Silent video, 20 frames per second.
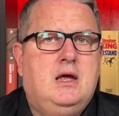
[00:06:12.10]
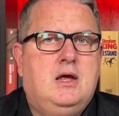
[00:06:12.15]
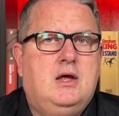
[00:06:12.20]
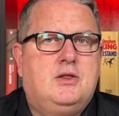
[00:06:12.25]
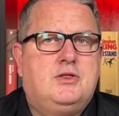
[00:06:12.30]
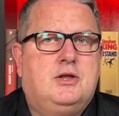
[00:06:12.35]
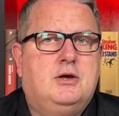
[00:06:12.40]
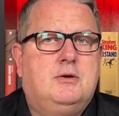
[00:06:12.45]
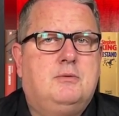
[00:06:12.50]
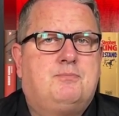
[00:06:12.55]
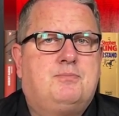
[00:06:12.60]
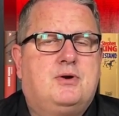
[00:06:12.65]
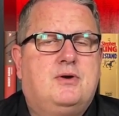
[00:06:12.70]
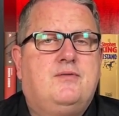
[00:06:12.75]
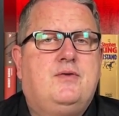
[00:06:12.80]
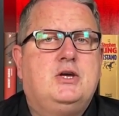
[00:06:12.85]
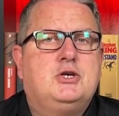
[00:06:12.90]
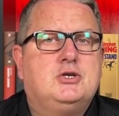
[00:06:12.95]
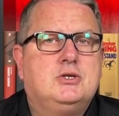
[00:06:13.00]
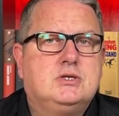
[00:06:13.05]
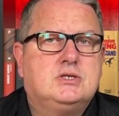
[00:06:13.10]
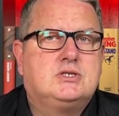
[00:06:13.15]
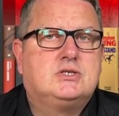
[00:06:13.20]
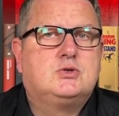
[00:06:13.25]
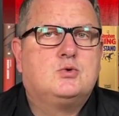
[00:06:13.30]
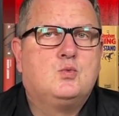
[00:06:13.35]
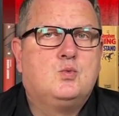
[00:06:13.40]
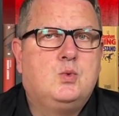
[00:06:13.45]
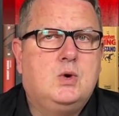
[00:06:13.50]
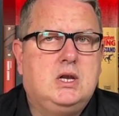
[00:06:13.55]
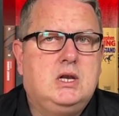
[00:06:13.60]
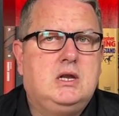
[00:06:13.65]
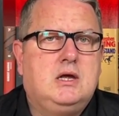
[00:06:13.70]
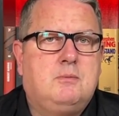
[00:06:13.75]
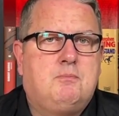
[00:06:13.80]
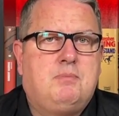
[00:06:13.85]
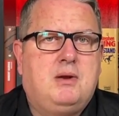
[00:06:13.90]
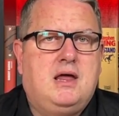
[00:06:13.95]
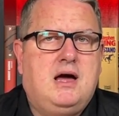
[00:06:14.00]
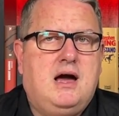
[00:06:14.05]
The provisions will
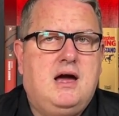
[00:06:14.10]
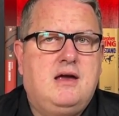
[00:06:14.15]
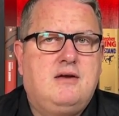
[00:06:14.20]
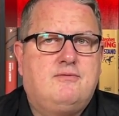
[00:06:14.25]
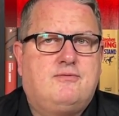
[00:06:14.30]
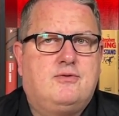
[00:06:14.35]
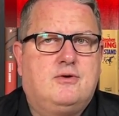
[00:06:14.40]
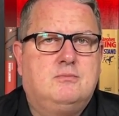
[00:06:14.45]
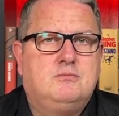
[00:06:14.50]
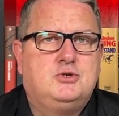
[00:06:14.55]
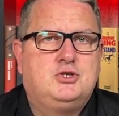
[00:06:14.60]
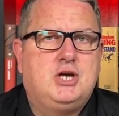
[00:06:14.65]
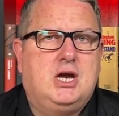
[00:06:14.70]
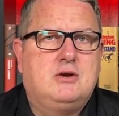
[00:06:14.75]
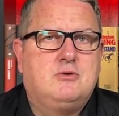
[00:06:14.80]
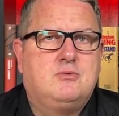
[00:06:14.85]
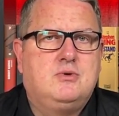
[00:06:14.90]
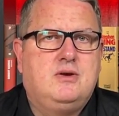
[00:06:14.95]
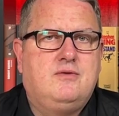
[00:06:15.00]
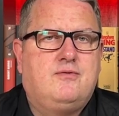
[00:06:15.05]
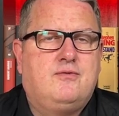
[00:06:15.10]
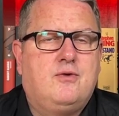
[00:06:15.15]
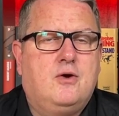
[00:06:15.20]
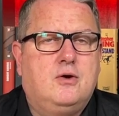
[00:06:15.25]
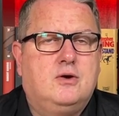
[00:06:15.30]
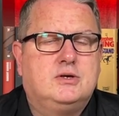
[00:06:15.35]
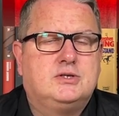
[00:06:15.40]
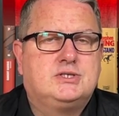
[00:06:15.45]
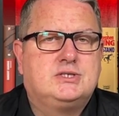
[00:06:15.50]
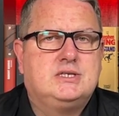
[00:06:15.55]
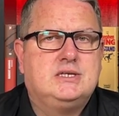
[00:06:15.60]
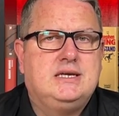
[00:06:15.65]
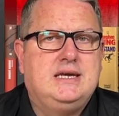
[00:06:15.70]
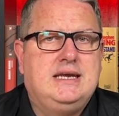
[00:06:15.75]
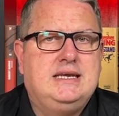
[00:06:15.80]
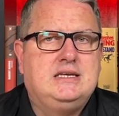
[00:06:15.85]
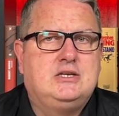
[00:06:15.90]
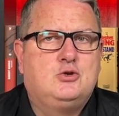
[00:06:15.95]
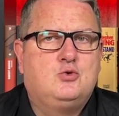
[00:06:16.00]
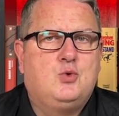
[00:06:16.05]
apply from January 1st
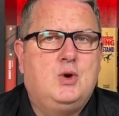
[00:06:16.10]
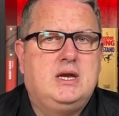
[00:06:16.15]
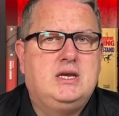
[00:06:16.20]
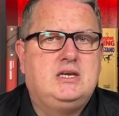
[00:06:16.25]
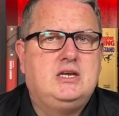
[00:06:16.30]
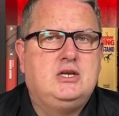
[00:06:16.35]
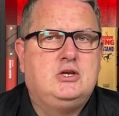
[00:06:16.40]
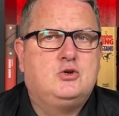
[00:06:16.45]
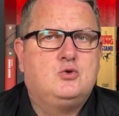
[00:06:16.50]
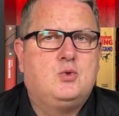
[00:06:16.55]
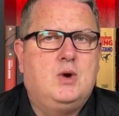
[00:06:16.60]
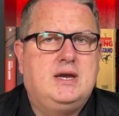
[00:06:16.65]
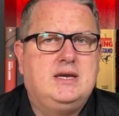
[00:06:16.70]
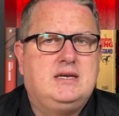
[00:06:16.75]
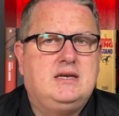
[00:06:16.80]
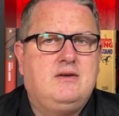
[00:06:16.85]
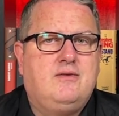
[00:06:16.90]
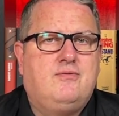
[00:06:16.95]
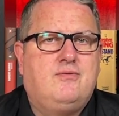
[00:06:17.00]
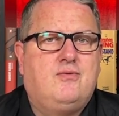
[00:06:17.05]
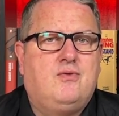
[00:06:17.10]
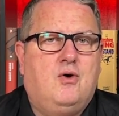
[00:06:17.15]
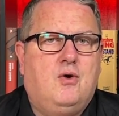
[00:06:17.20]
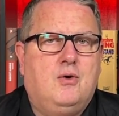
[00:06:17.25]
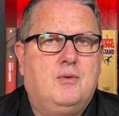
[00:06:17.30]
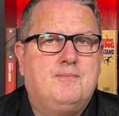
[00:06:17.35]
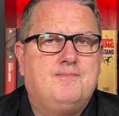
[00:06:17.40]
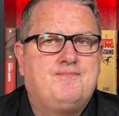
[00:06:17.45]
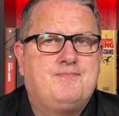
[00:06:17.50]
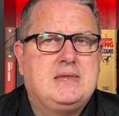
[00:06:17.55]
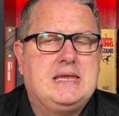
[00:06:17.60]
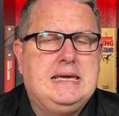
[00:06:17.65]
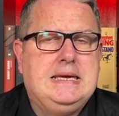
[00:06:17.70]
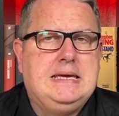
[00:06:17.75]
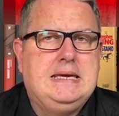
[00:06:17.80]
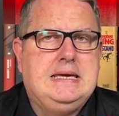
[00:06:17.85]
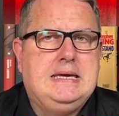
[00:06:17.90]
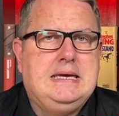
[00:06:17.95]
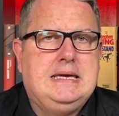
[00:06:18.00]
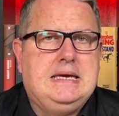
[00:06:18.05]
in 2024.
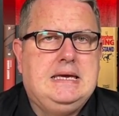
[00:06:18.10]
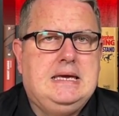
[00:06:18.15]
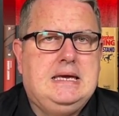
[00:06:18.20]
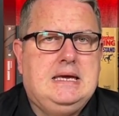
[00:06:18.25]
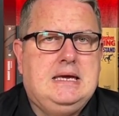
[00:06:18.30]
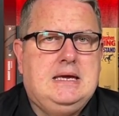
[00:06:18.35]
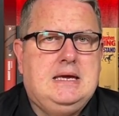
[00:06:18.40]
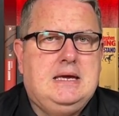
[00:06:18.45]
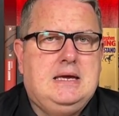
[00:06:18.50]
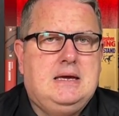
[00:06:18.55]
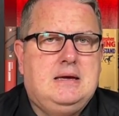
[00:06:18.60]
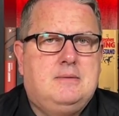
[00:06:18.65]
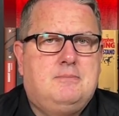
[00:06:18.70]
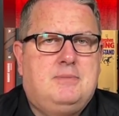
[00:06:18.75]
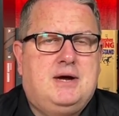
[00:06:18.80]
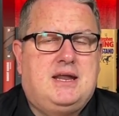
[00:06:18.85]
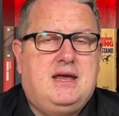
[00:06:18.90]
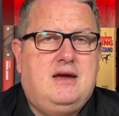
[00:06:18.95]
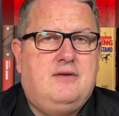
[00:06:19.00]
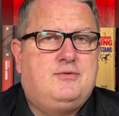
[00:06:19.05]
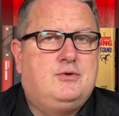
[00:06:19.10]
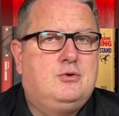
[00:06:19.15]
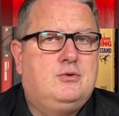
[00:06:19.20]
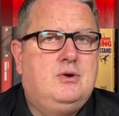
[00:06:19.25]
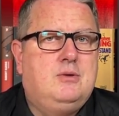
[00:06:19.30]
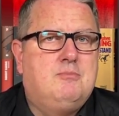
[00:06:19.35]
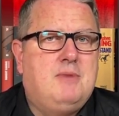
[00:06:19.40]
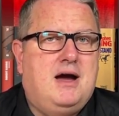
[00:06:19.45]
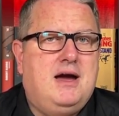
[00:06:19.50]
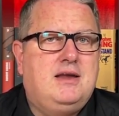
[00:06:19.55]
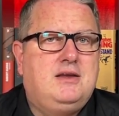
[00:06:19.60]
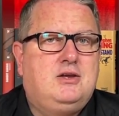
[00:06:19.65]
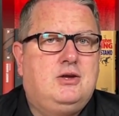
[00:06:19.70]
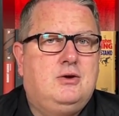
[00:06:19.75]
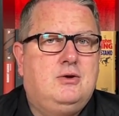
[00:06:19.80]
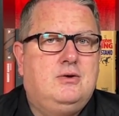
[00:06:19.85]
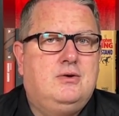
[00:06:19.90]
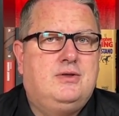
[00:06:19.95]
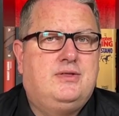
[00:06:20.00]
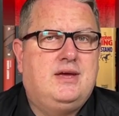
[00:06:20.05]
But I have to remind
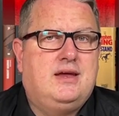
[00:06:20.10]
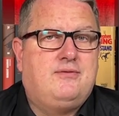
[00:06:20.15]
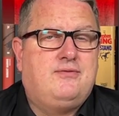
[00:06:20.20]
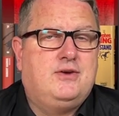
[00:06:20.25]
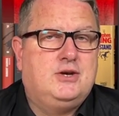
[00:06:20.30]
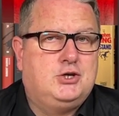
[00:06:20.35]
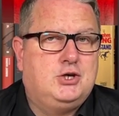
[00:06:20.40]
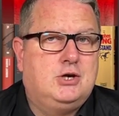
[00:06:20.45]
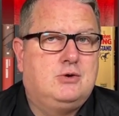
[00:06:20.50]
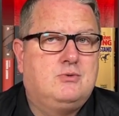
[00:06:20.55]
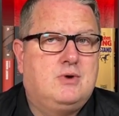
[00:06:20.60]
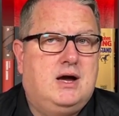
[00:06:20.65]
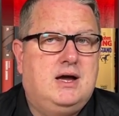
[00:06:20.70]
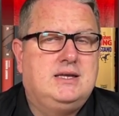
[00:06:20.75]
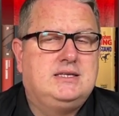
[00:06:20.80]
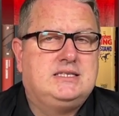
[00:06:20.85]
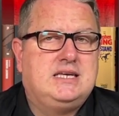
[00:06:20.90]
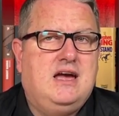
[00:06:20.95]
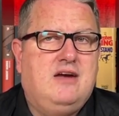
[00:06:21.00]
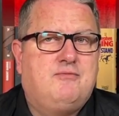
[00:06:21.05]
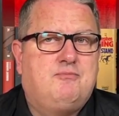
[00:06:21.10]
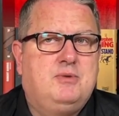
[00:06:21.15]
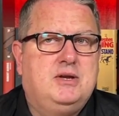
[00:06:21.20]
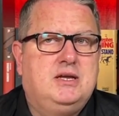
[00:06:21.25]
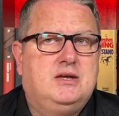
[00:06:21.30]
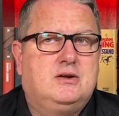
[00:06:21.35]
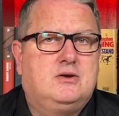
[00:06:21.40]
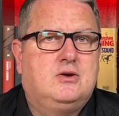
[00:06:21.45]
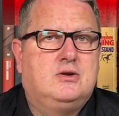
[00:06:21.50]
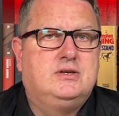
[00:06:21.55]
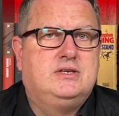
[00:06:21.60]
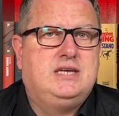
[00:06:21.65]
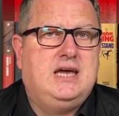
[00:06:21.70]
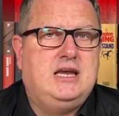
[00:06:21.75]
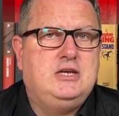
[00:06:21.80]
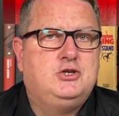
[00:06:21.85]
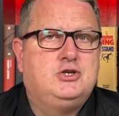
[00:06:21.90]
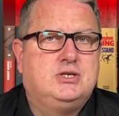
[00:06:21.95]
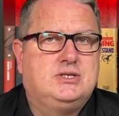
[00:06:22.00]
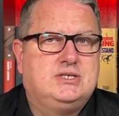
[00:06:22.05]
you that fishing rights have been a
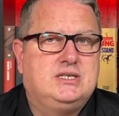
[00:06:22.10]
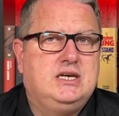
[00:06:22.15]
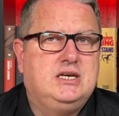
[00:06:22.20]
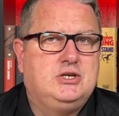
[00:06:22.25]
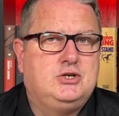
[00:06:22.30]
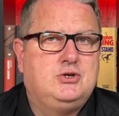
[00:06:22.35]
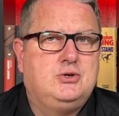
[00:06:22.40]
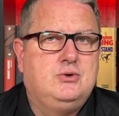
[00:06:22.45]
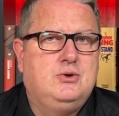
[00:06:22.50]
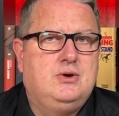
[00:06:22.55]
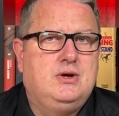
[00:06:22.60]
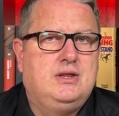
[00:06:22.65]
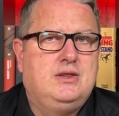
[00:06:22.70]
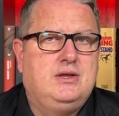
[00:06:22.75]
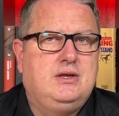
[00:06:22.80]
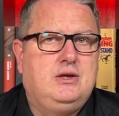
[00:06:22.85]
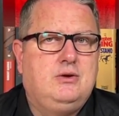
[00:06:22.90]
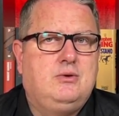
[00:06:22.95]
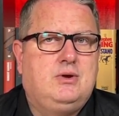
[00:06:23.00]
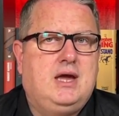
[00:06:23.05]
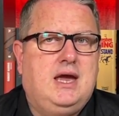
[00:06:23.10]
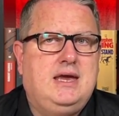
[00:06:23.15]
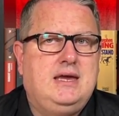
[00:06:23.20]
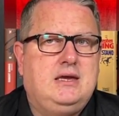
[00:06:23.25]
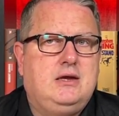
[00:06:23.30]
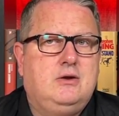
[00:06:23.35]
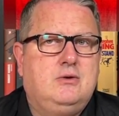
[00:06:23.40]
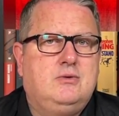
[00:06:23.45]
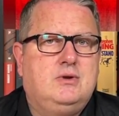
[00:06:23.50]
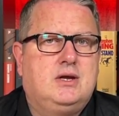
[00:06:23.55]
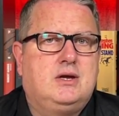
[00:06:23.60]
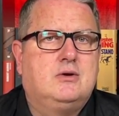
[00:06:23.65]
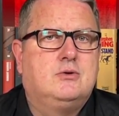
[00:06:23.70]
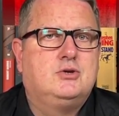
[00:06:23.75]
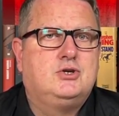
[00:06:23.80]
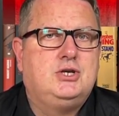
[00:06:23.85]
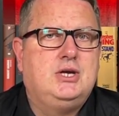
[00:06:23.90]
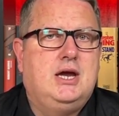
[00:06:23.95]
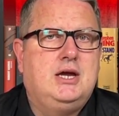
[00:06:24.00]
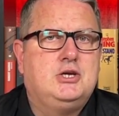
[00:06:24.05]
contentious issue in the UK-EU
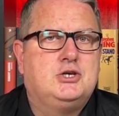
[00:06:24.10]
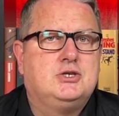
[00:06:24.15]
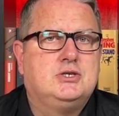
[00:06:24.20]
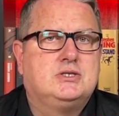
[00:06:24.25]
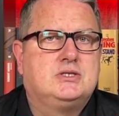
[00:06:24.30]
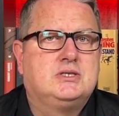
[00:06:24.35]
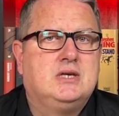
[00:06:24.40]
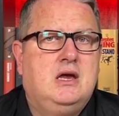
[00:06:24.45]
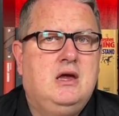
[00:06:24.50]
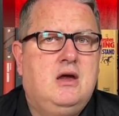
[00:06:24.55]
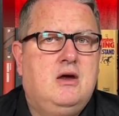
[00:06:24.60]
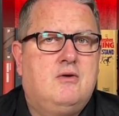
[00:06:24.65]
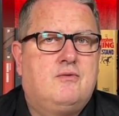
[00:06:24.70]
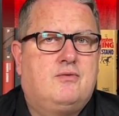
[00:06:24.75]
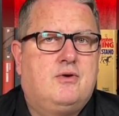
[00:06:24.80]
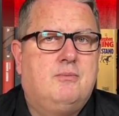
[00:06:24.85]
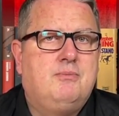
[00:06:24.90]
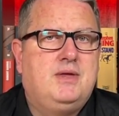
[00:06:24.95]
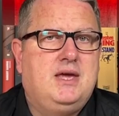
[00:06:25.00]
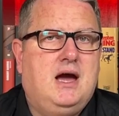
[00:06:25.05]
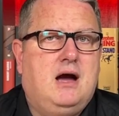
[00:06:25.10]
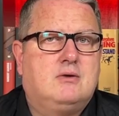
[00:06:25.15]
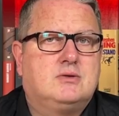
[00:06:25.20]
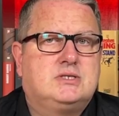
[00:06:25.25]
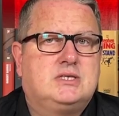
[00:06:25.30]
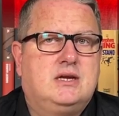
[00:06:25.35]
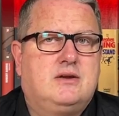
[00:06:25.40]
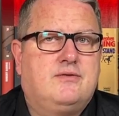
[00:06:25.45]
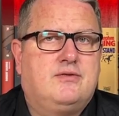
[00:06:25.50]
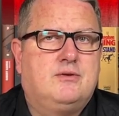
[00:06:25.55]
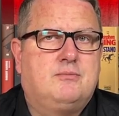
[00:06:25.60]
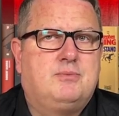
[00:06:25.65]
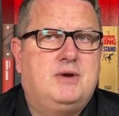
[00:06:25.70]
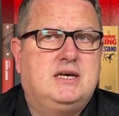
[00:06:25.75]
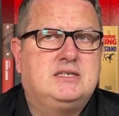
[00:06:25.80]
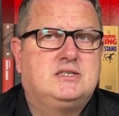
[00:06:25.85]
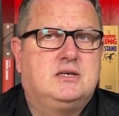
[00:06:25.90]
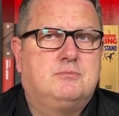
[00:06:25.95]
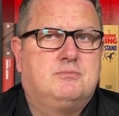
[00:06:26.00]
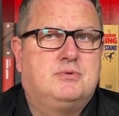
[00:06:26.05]
negotiations from the outset of the
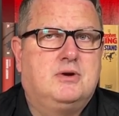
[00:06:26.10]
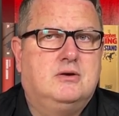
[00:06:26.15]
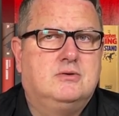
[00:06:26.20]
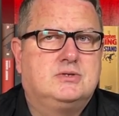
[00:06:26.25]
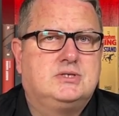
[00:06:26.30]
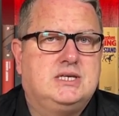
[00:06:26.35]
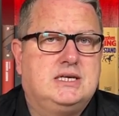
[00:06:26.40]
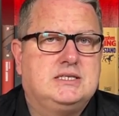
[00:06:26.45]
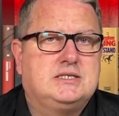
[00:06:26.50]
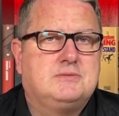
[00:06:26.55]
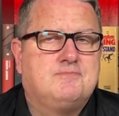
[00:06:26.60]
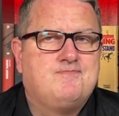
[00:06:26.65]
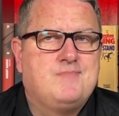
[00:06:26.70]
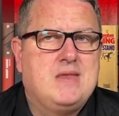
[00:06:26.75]
Brexit process.